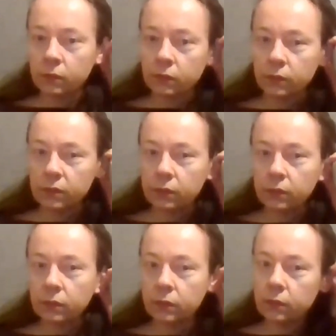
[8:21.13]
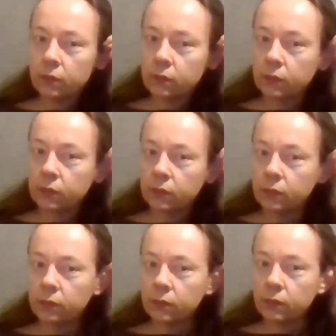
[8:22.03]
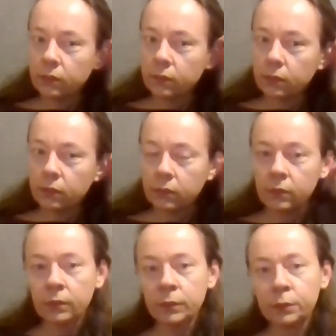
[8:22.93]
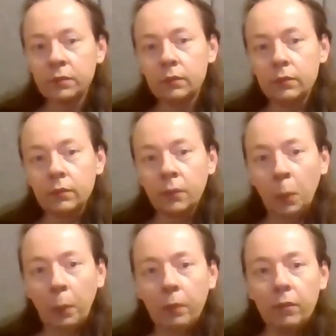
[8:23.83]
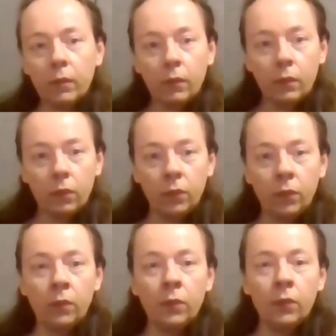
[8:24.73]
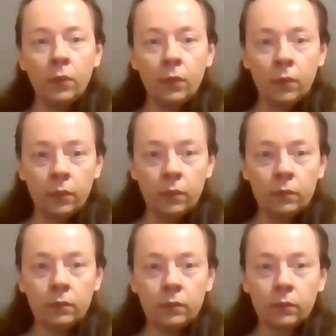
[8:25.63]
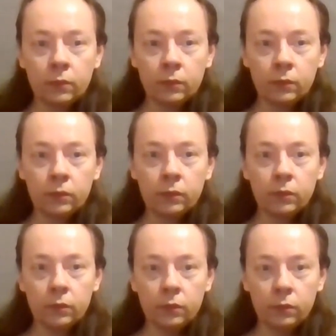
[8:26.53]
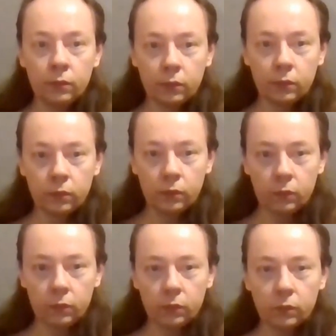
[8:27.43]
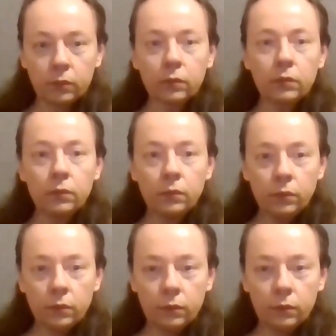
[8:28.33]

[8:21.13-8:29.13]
No words are spoken by the person on screen.